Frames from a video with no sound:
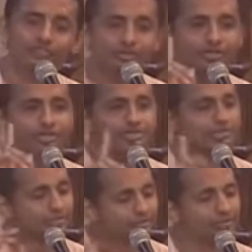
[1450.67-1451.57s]
first,
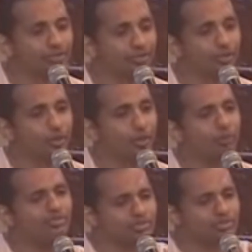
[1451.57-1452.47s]

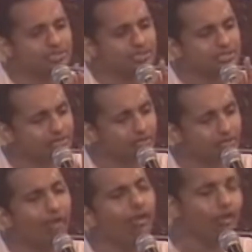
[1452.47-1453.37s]
with this
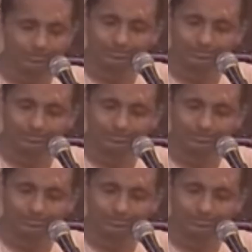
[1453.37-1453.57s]
tongue,